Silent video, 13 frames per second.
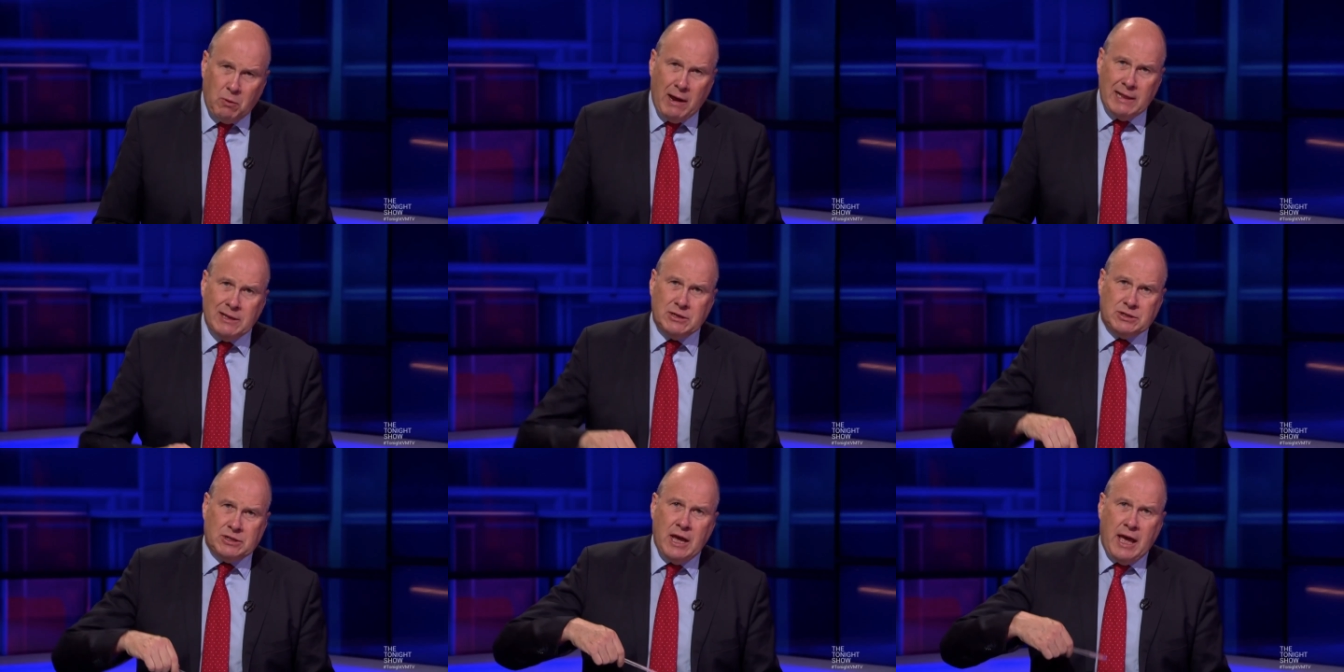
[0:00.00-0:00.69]
While
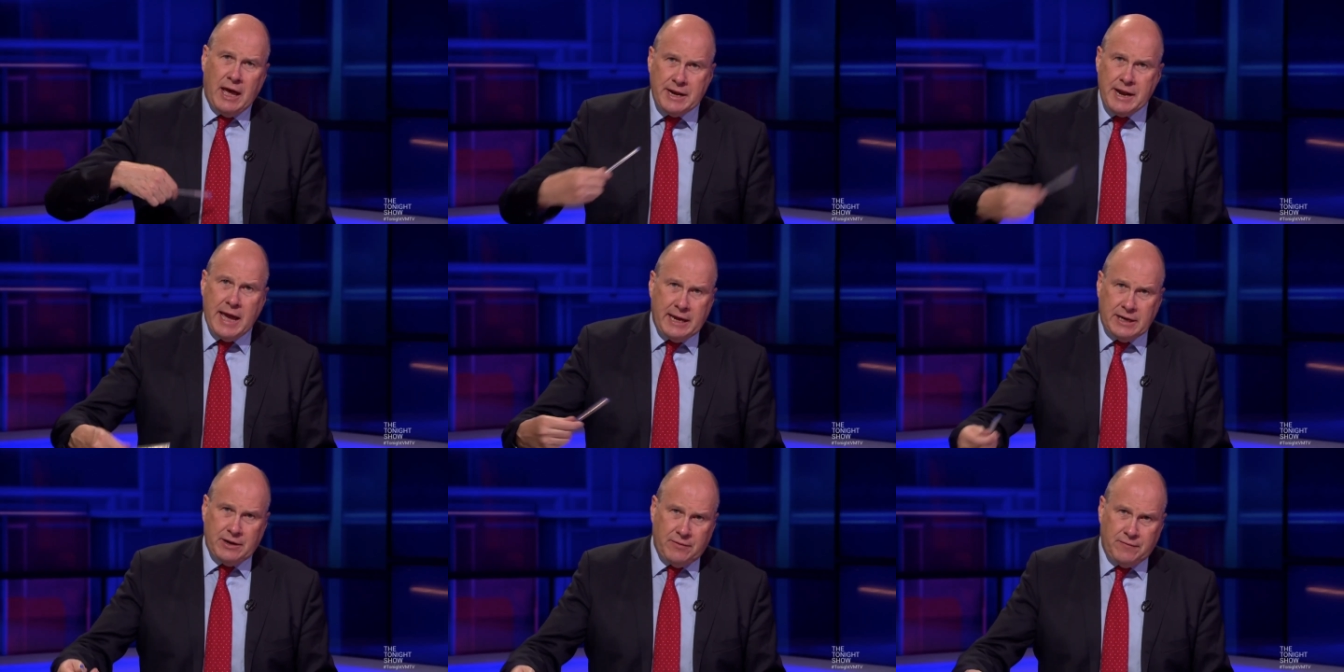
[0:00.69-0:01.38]
there's a
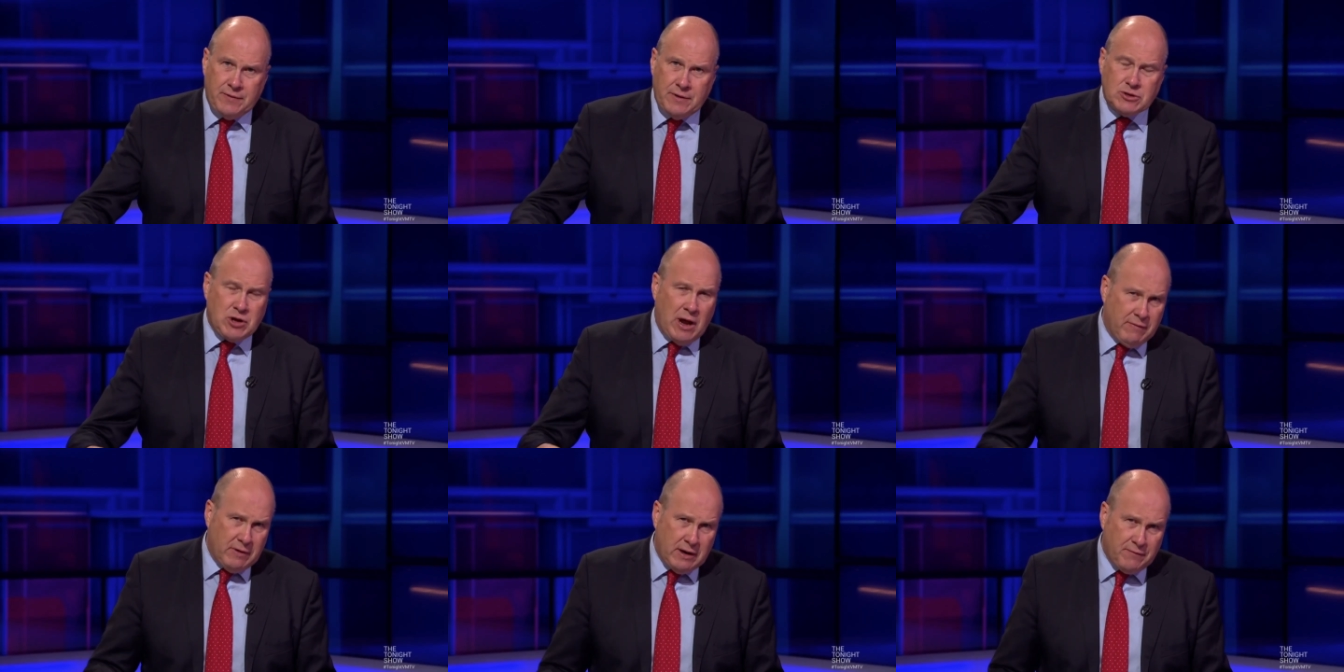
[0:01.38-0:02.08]
negative
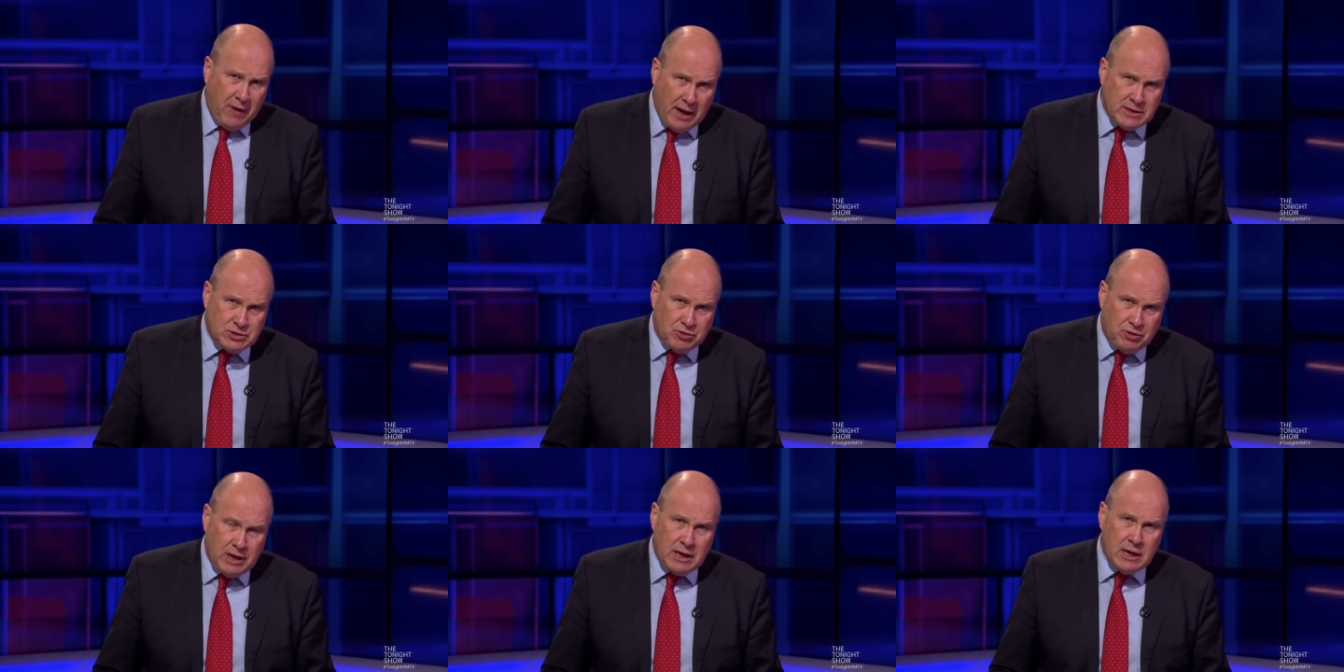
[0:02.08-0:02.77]
travel
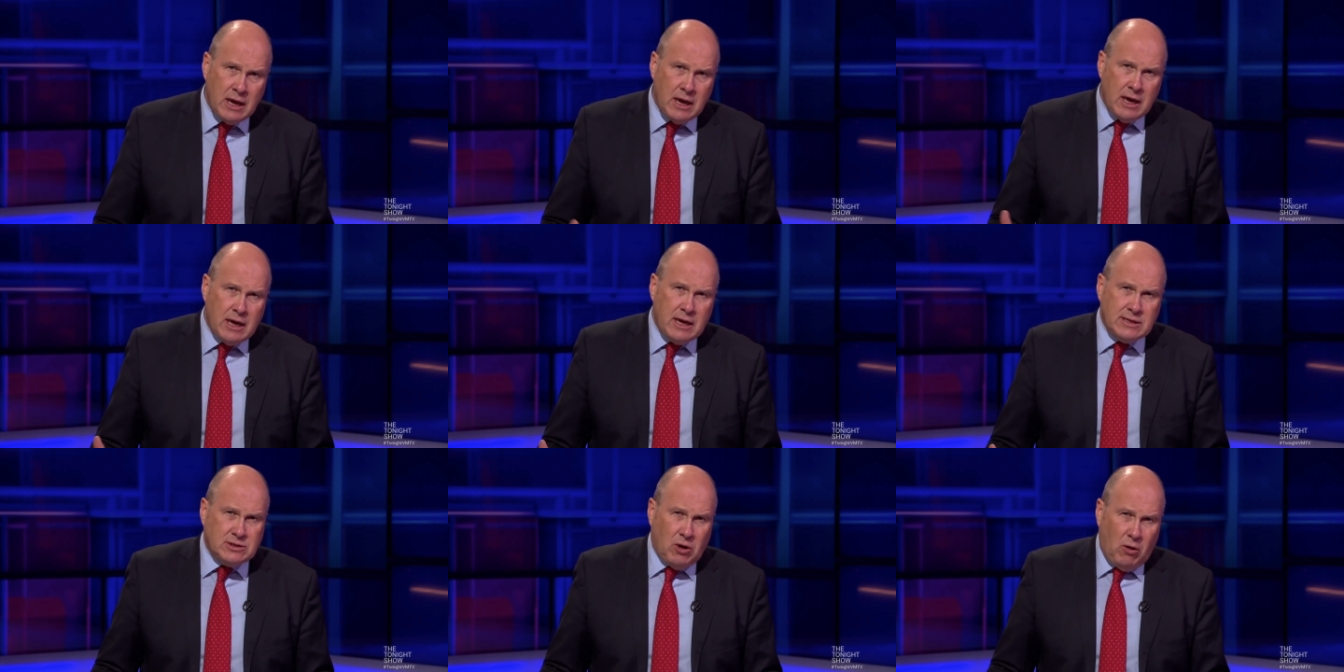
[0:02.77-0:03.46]
advisory,
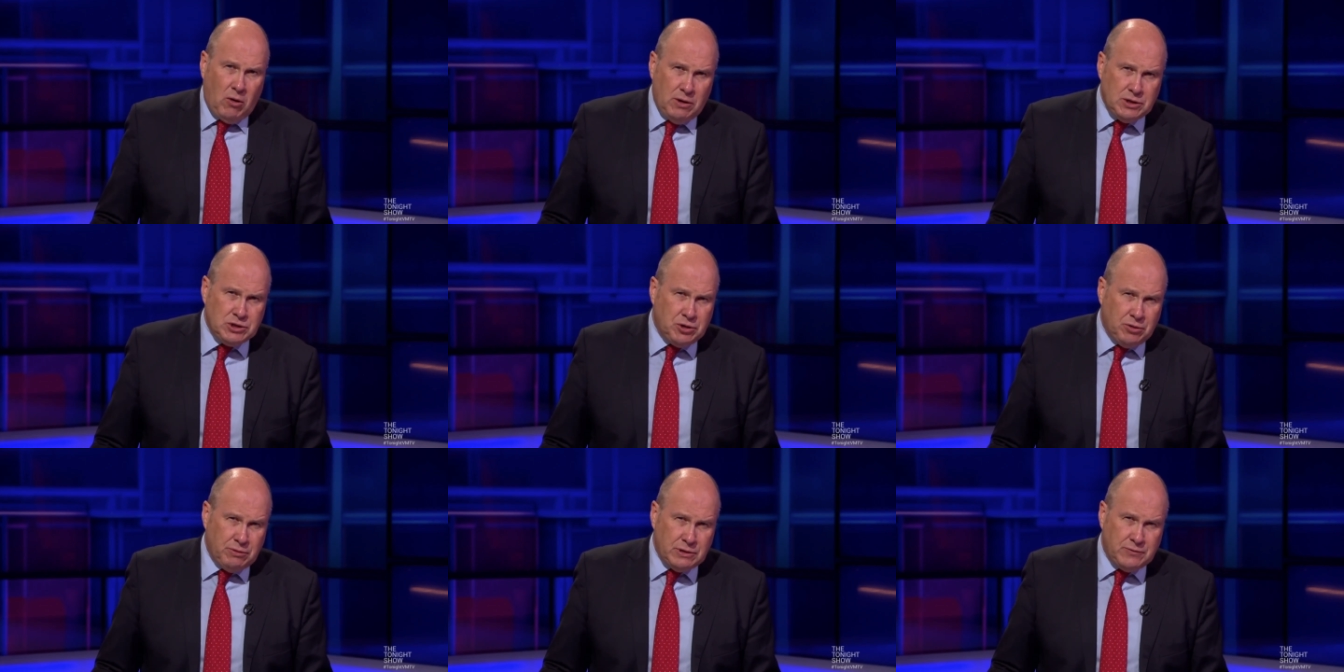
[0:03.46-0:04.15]
is all
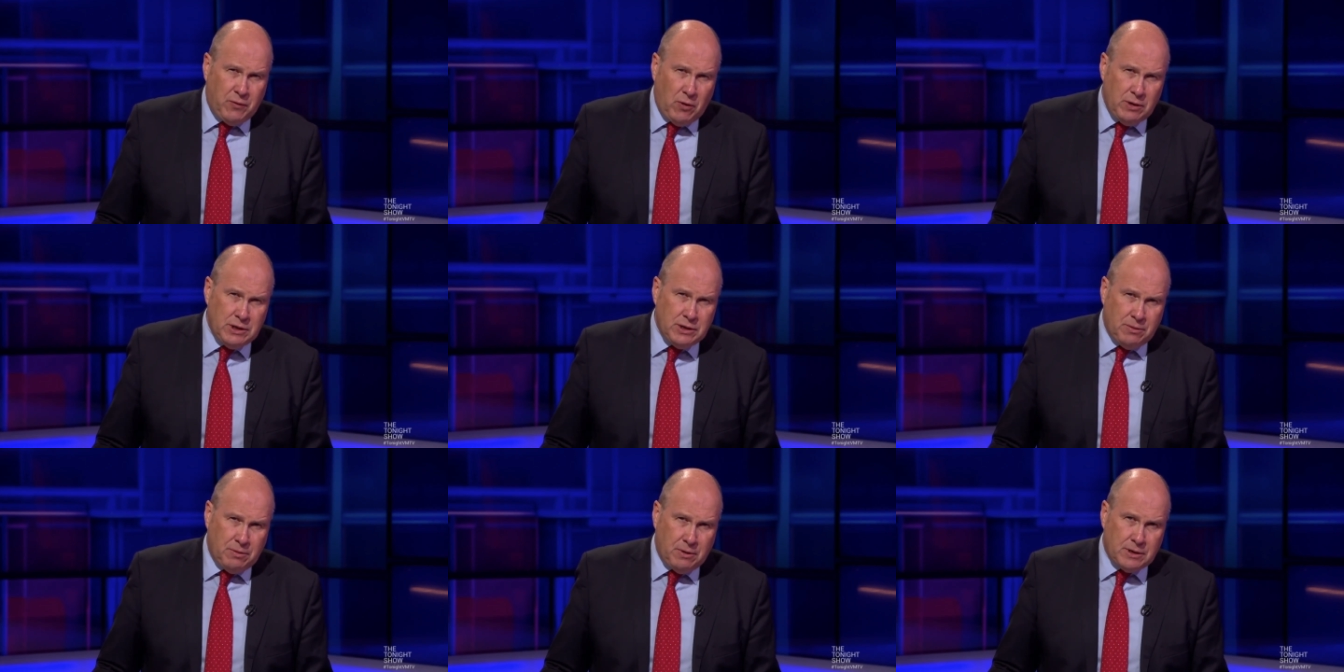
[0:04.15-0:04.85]
insurance void
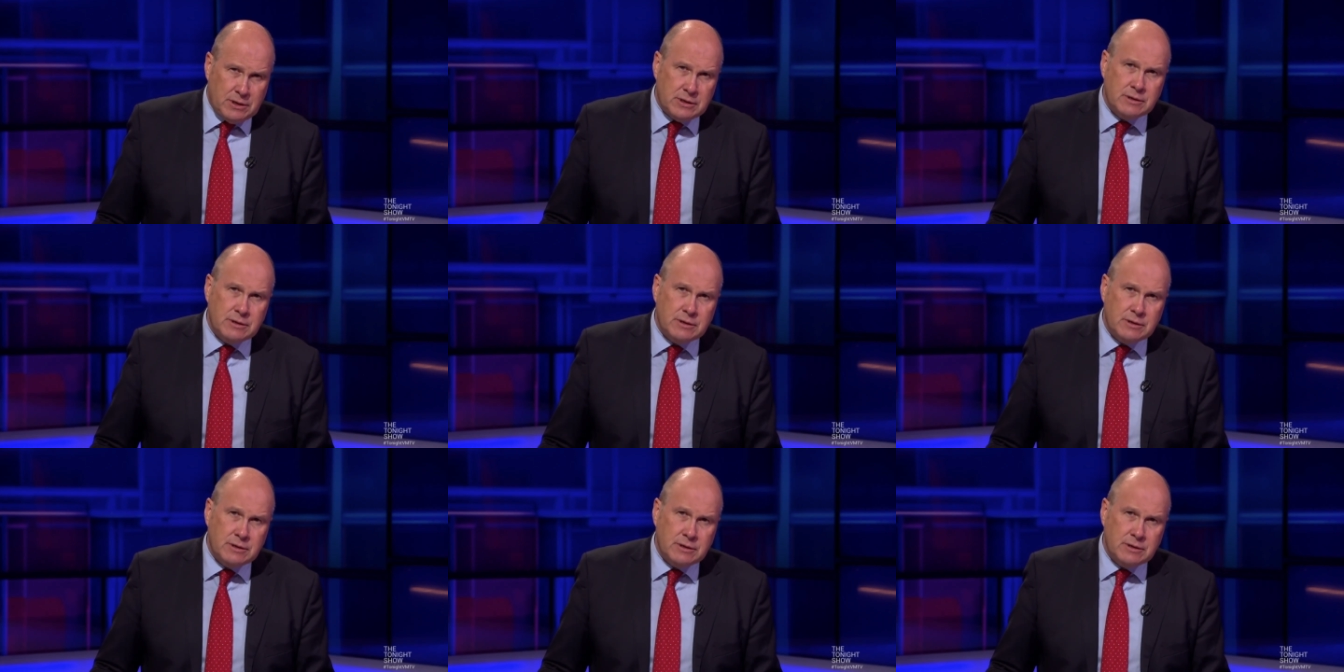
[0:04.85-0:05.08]
or what?